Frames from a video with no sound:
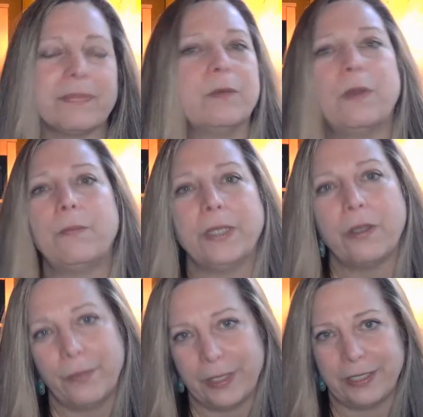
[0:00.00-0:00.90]
when we
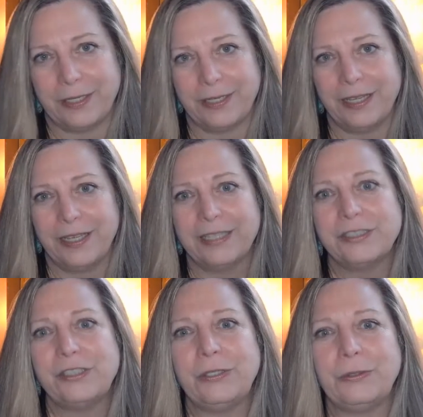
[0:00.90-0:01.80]
go in
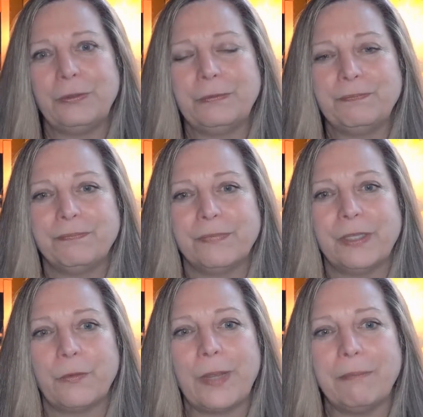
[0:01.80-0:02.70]
to
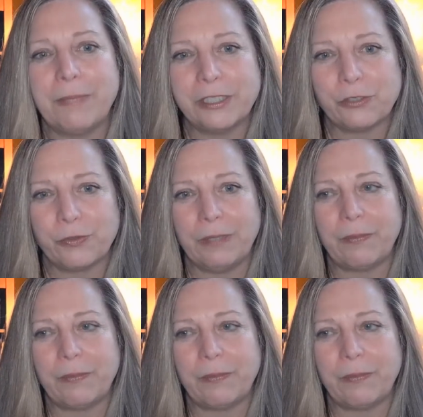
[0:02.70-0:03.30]
the great mystery,